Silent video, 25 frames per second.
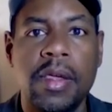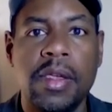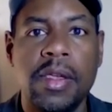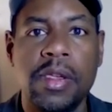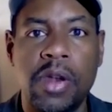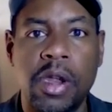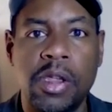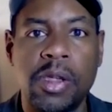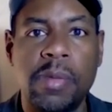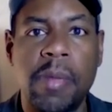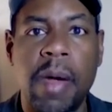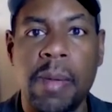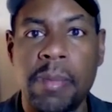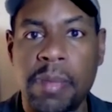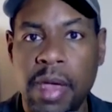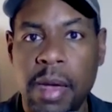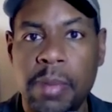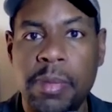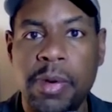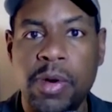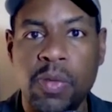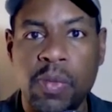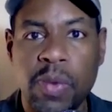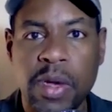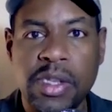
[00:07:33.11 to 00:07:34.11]
you might be
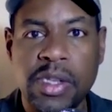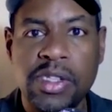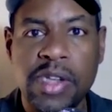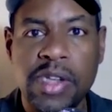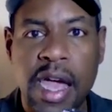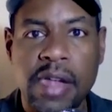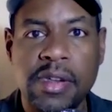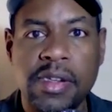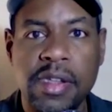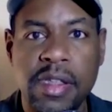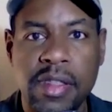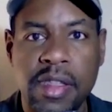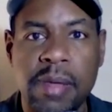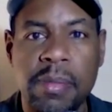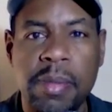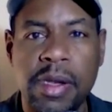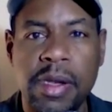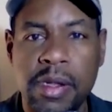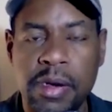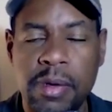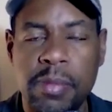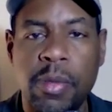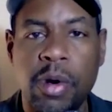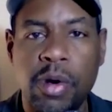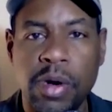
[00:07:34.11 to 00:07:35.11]
able to reach out to them a
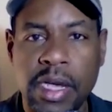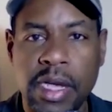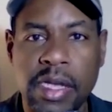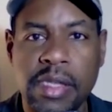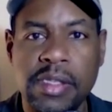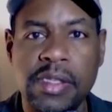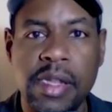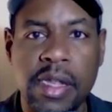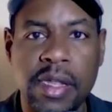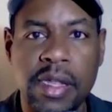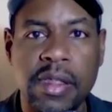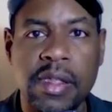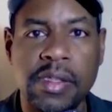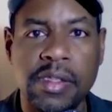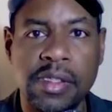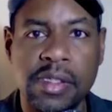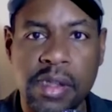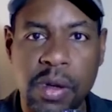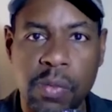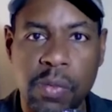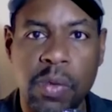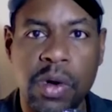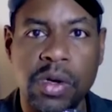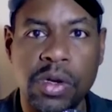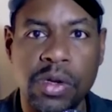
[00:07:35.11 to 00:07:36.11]
little more easily than
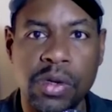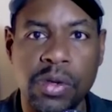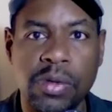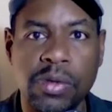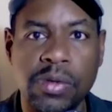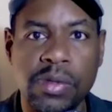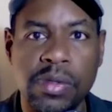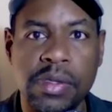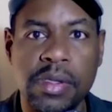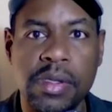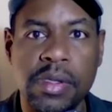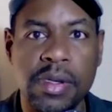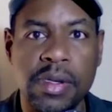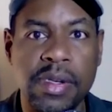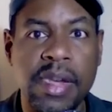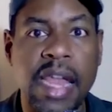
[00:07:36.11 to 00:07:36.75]
someone whose